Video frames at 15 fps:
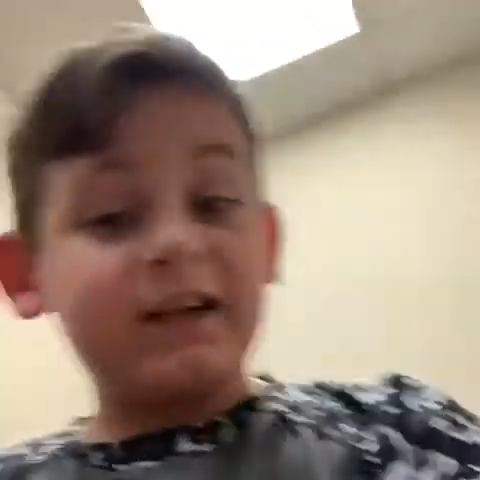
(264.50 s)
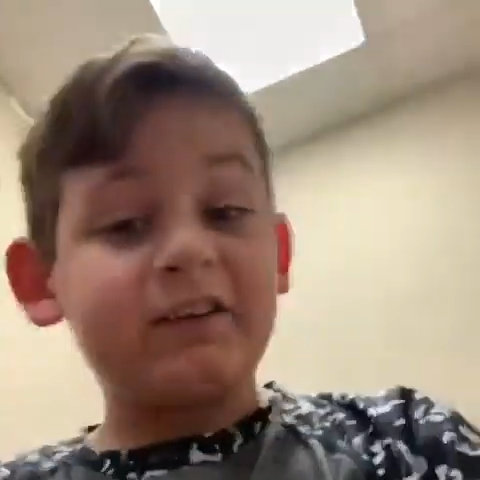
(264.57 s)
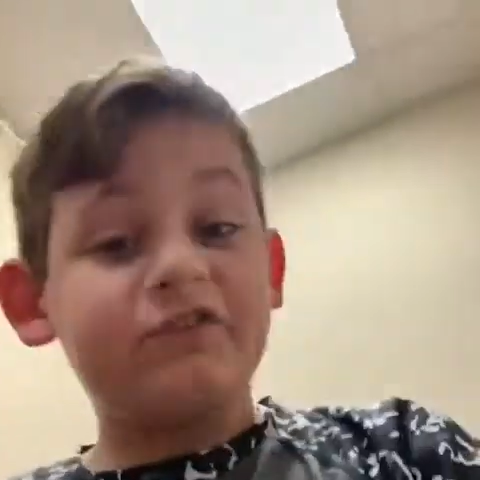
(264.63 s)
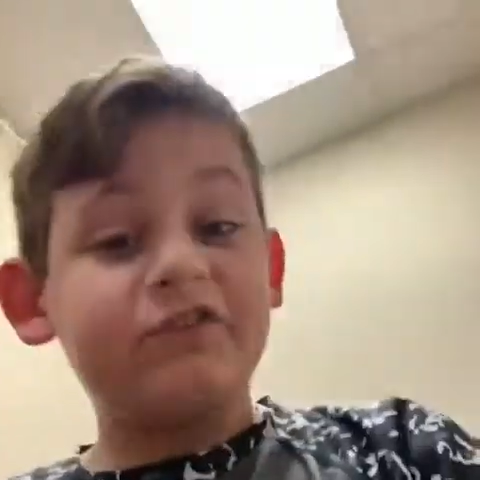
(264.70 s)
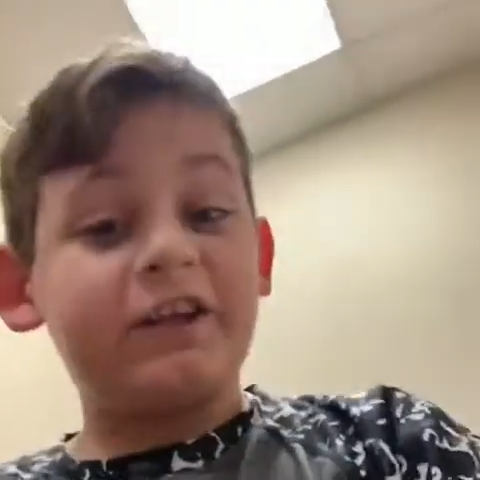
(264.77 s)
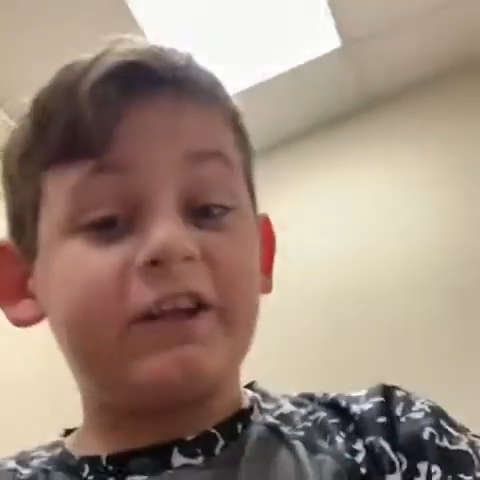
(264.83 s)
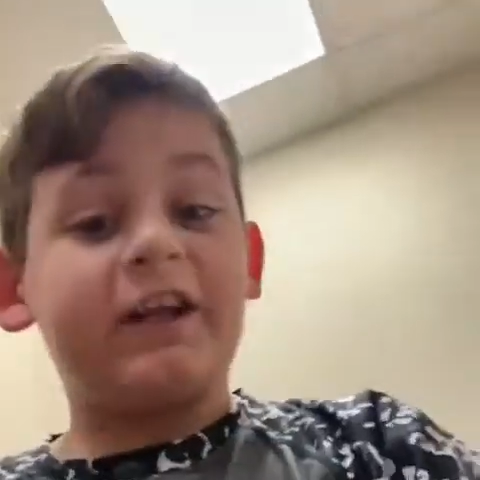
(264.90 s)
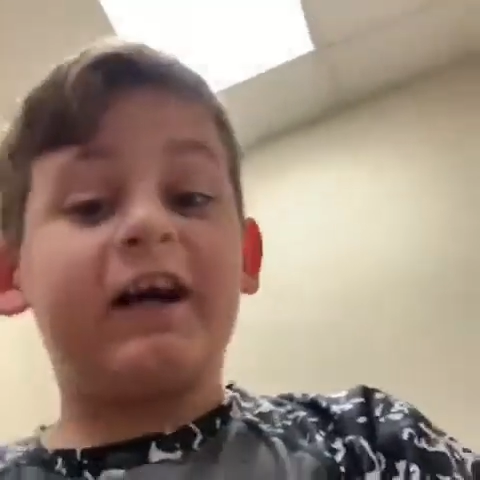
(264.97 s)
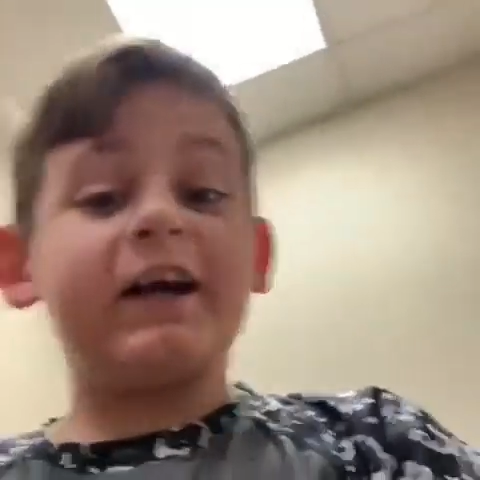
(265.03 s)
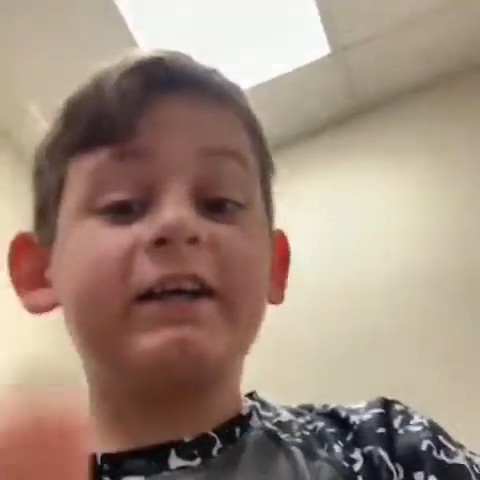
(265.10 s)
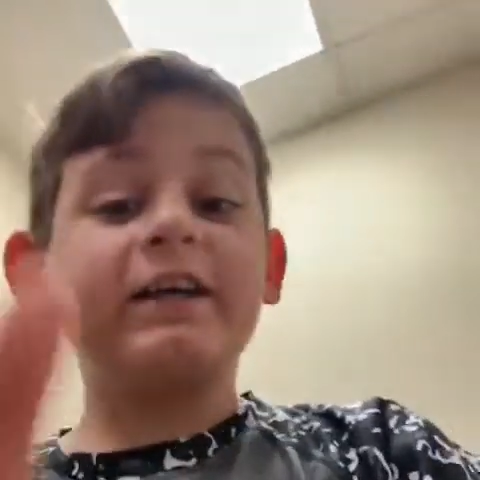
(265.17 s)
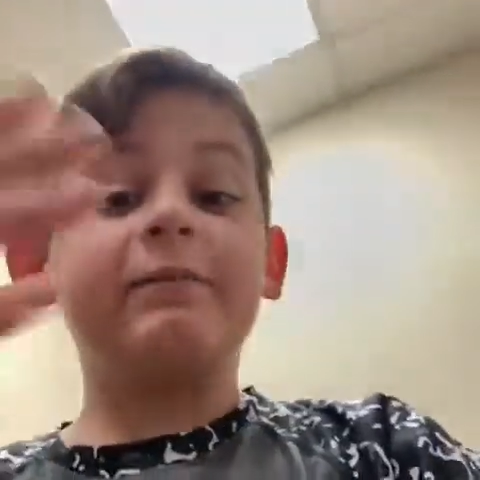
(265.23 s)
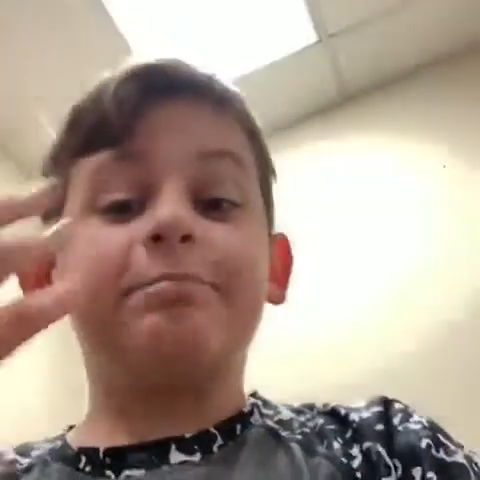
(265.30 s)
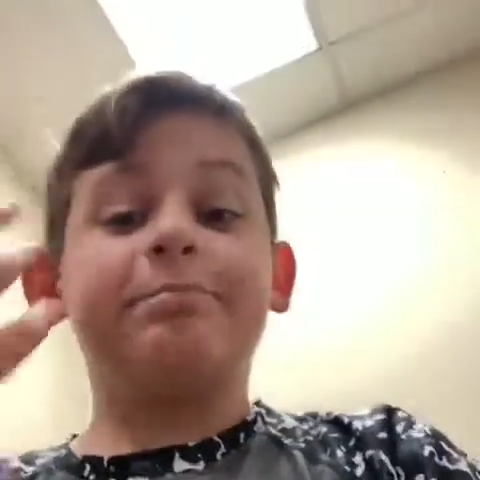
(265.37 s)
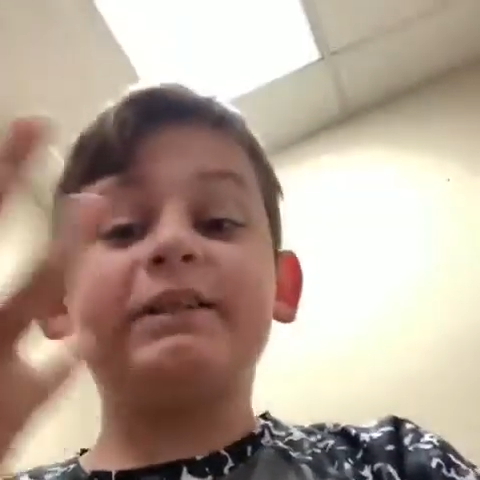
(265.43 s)
I said, I
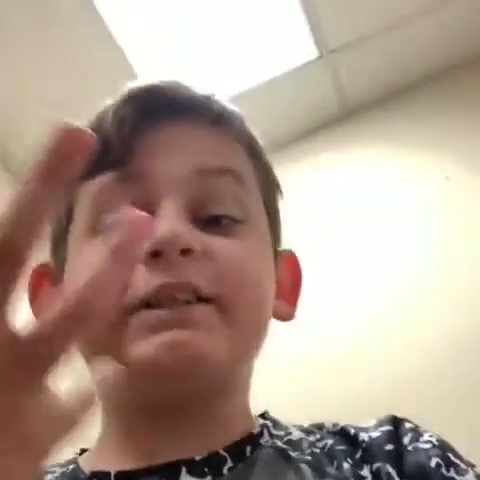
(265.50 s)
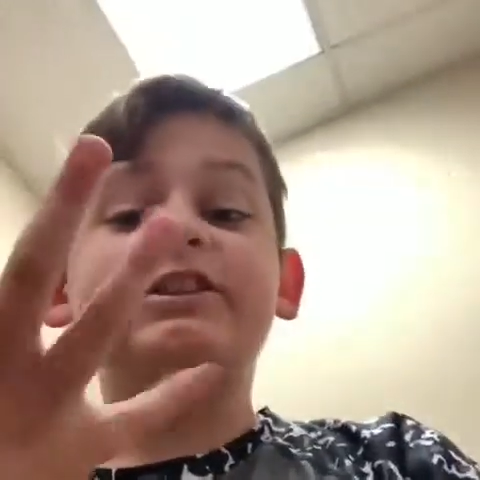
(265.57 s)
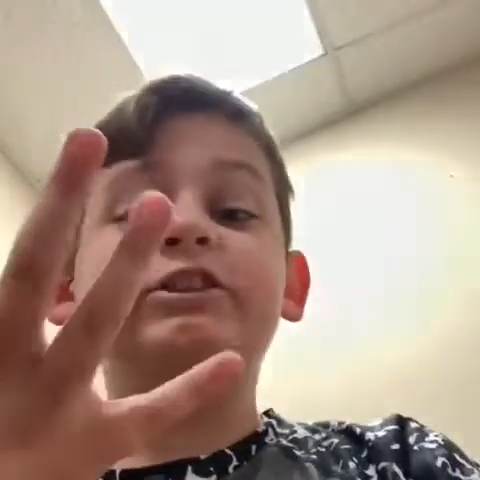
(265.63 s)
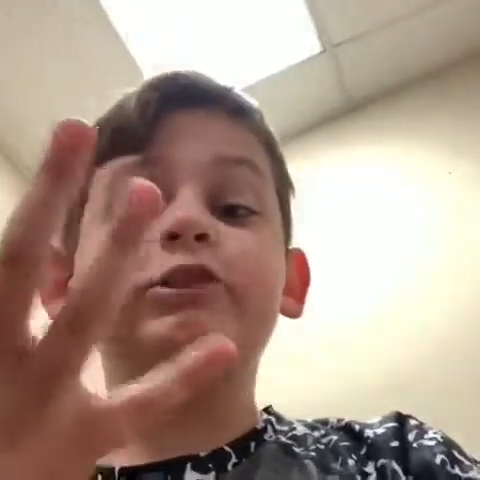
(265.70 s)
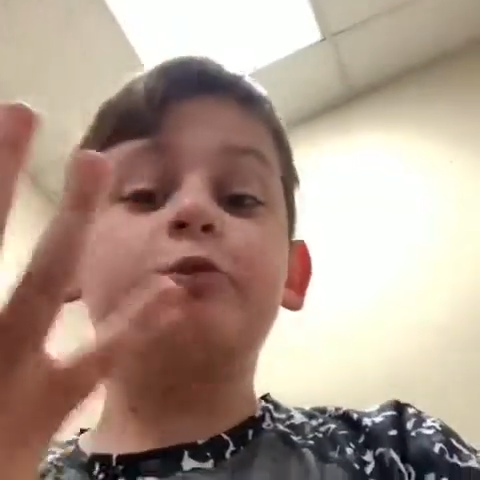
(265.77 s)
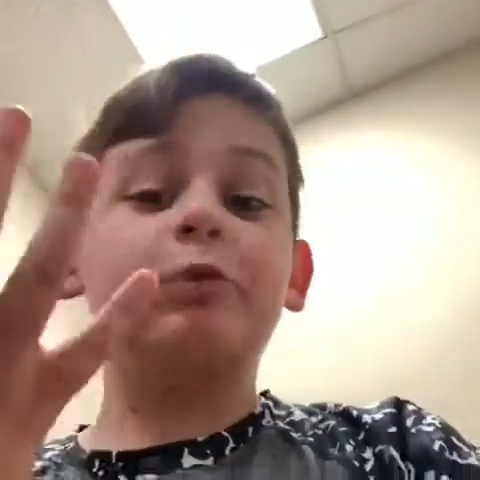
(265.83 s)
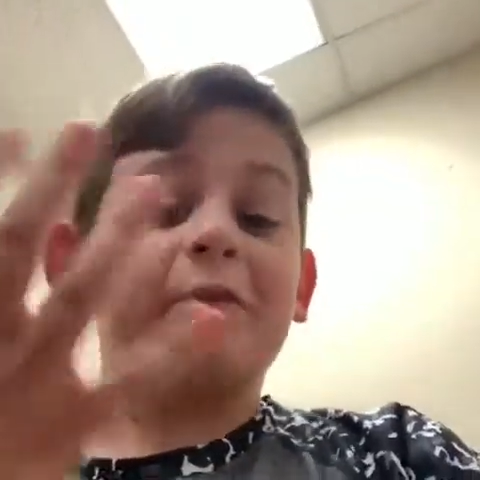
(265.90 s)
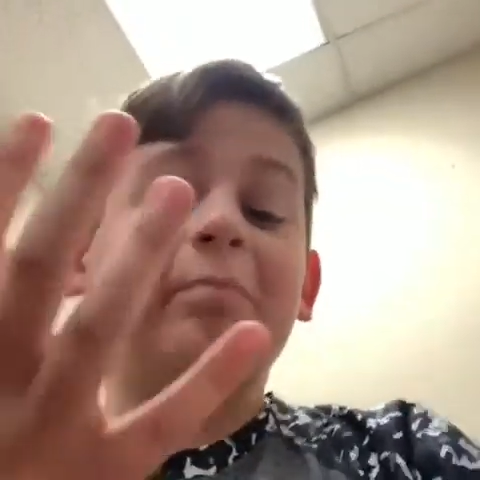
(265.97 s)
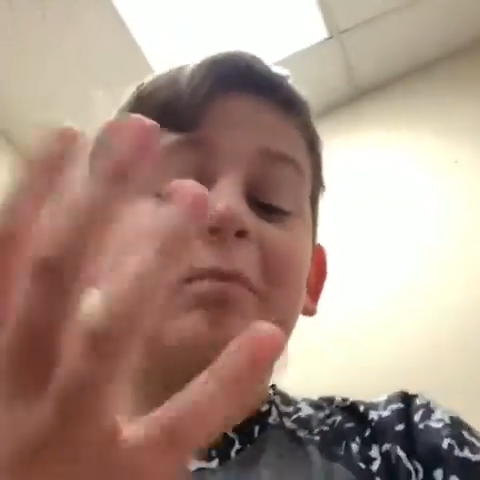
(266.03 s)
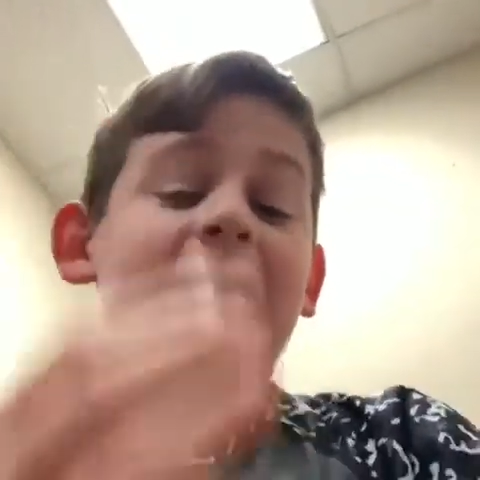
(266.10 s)
could beat you with